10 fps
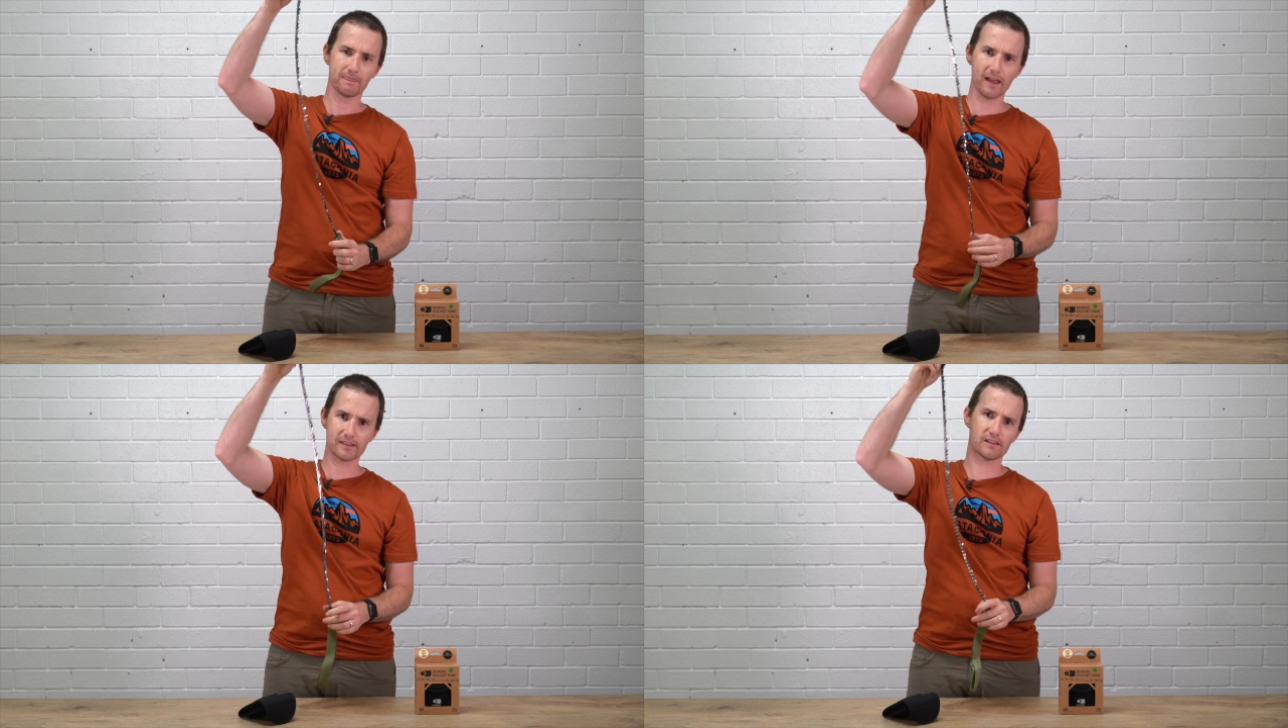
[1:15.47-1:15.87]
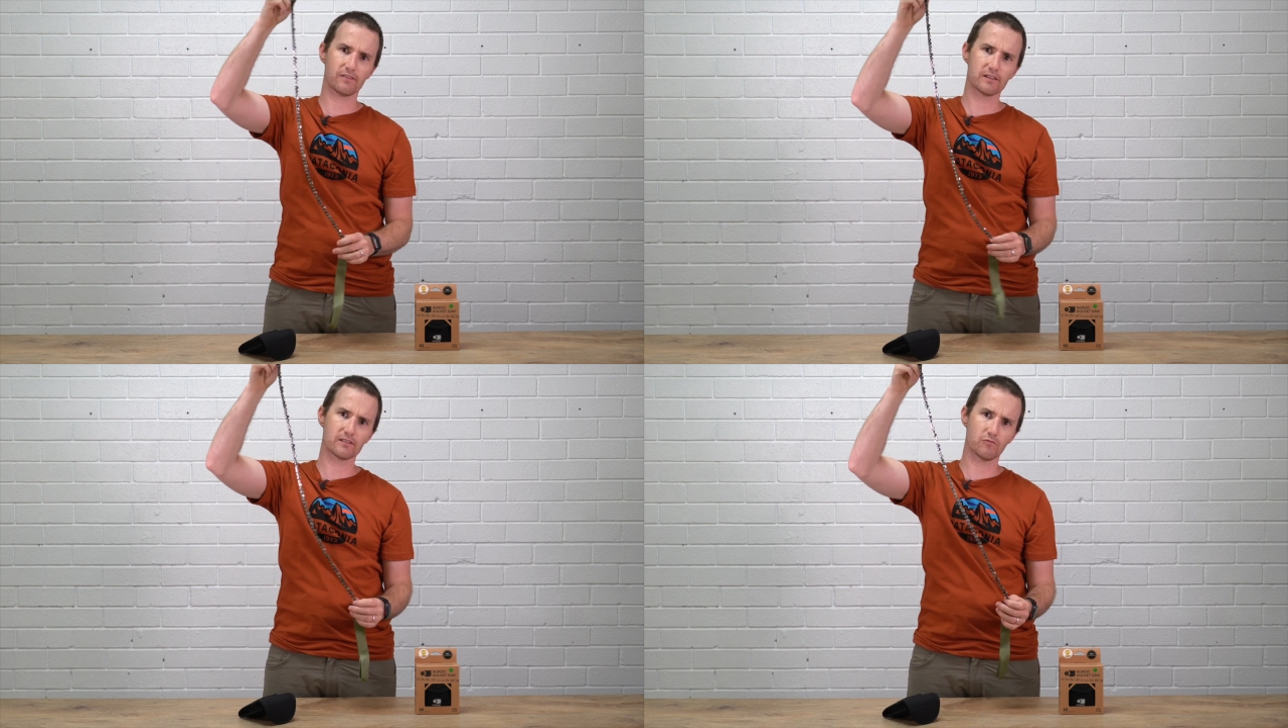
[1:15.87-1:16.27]
That's
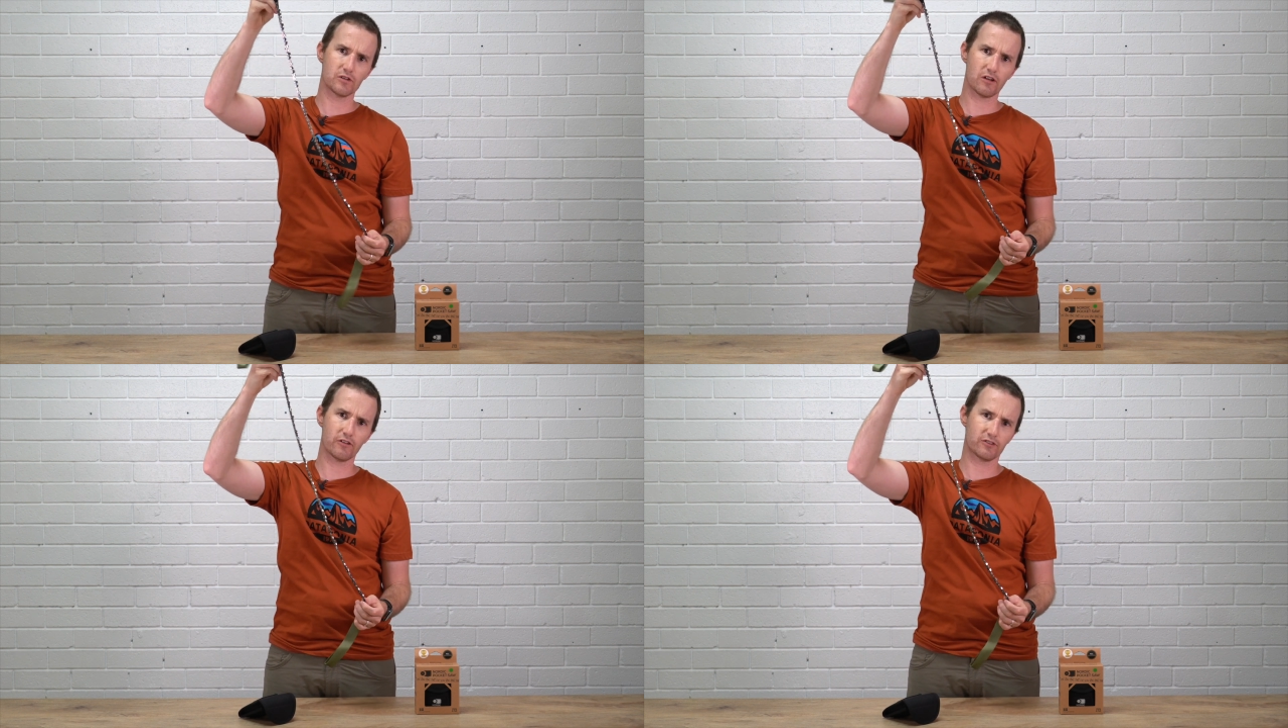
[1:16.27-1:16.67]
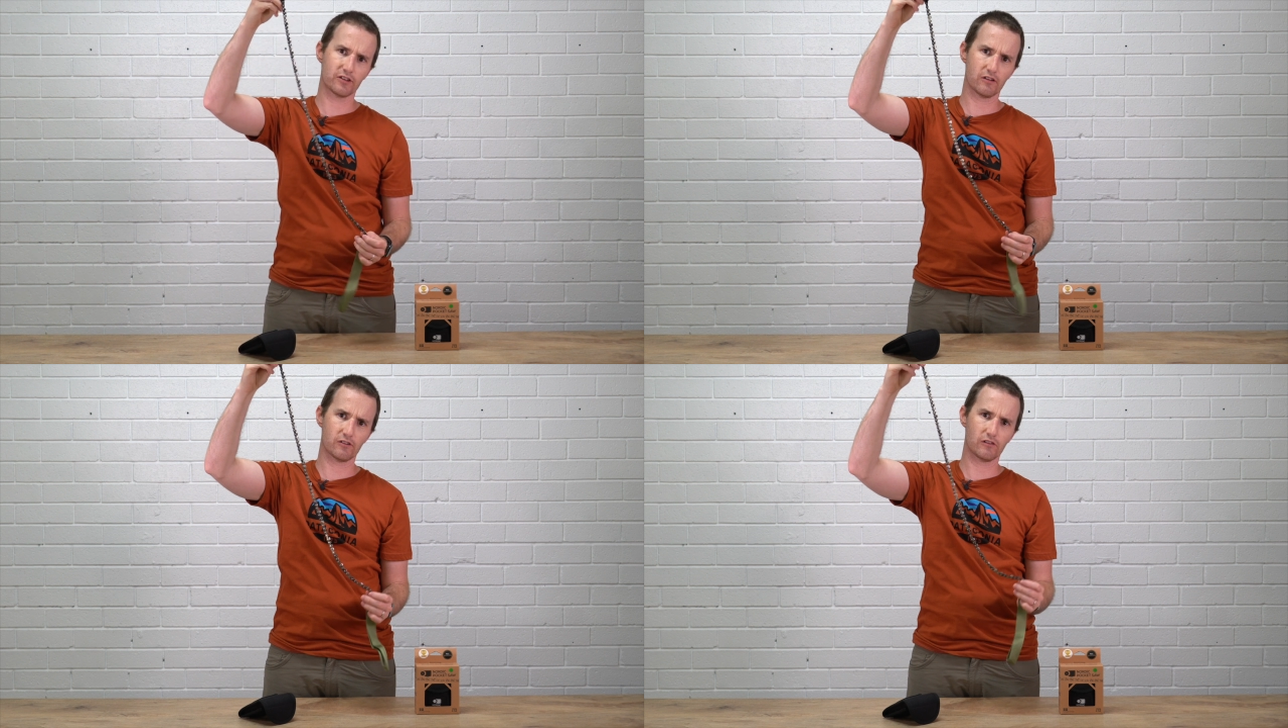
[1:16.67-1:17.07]
something that we don't
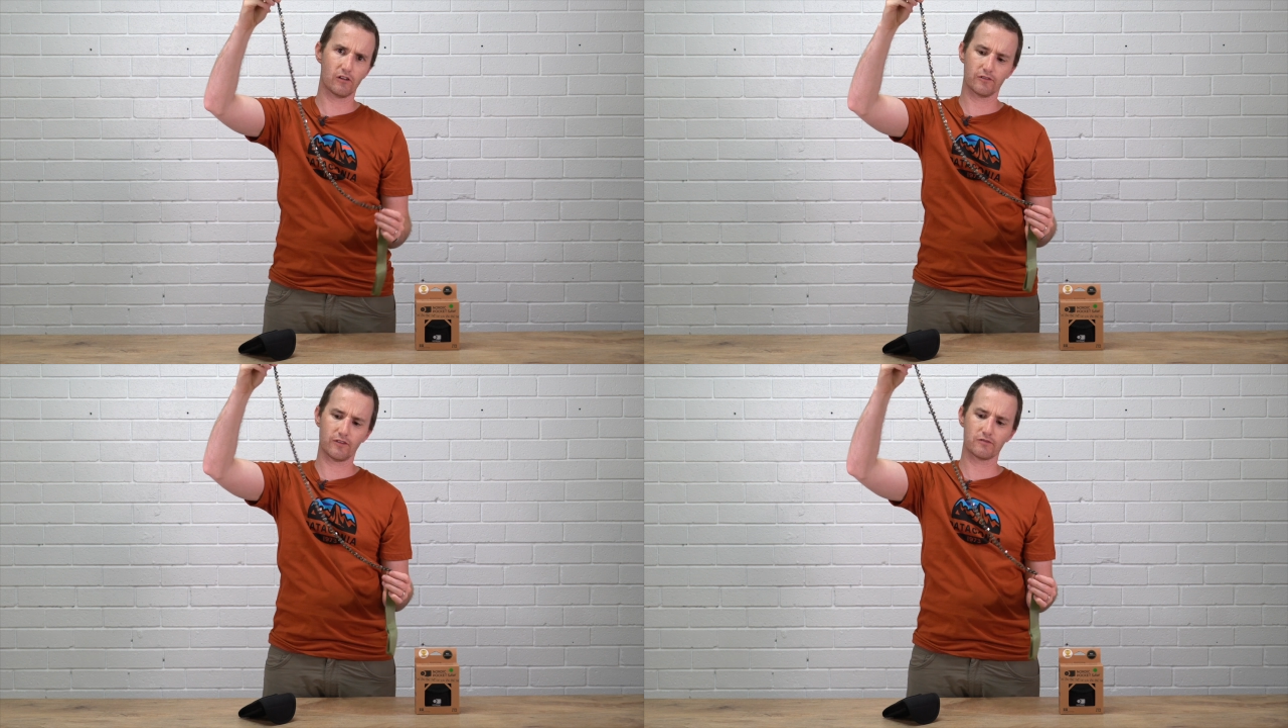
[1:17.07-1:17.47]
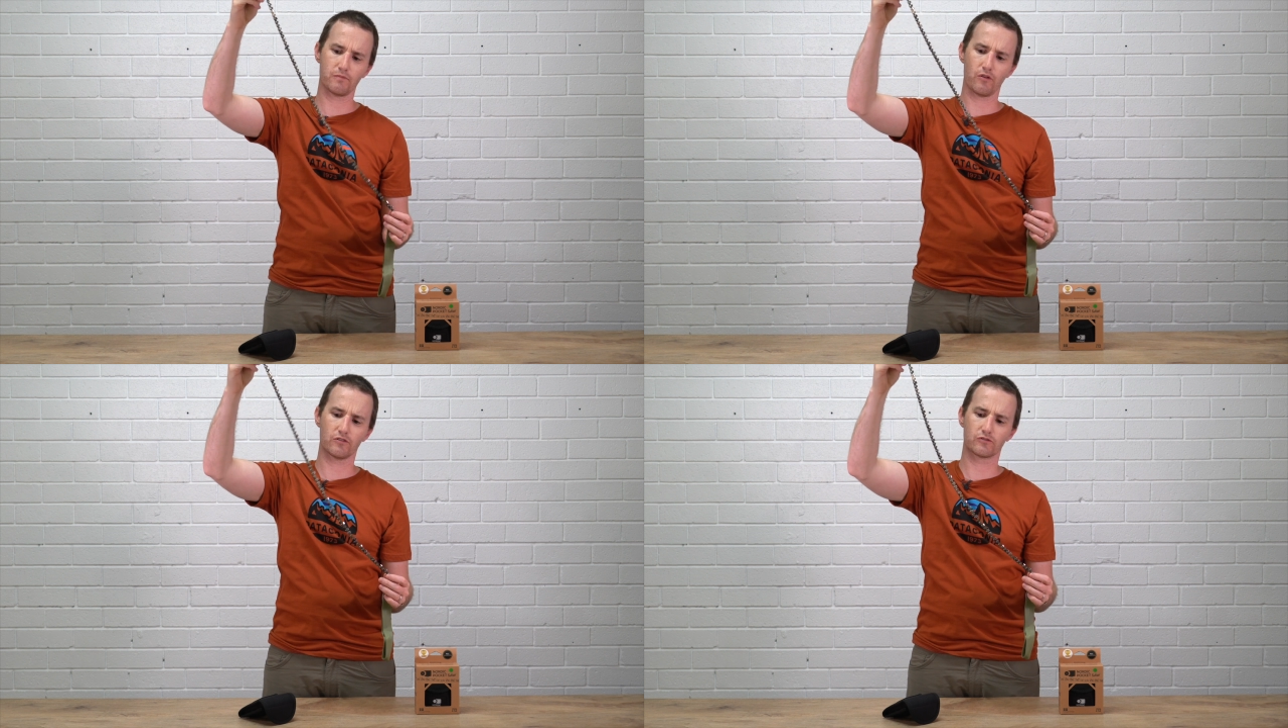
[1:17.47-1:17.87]
see on a lot of other
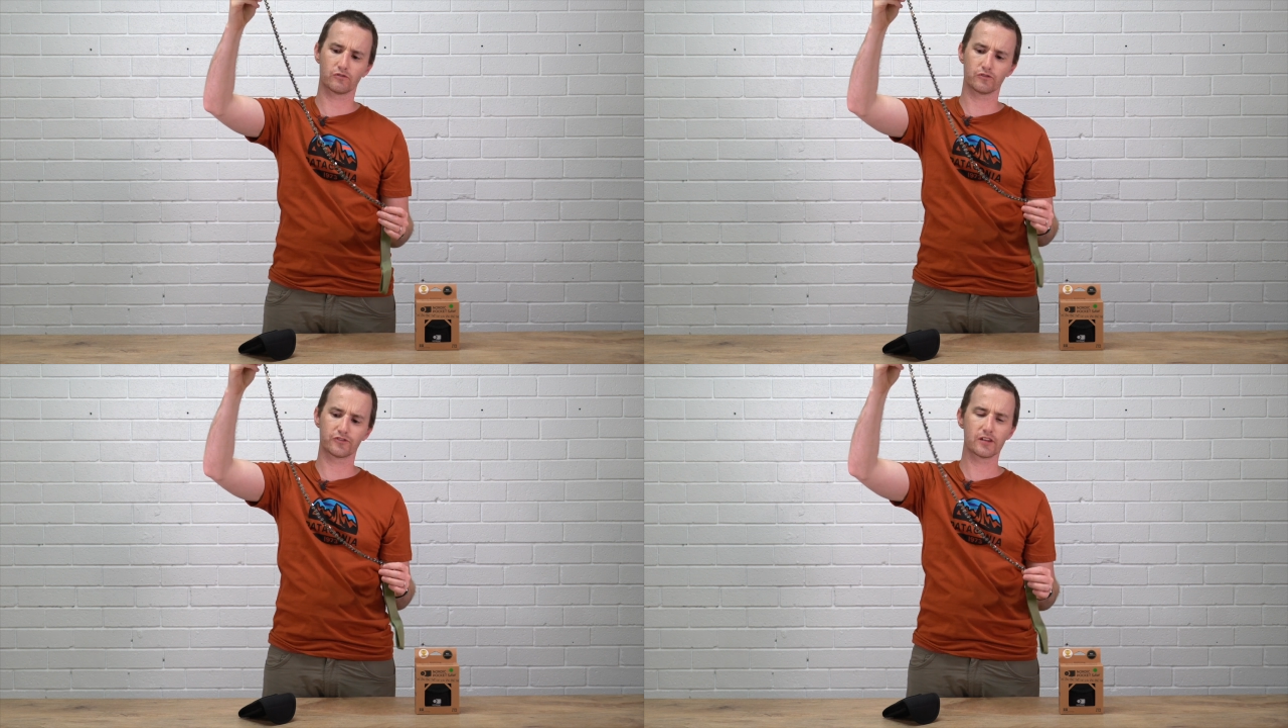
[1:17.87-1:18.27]
pocket saws.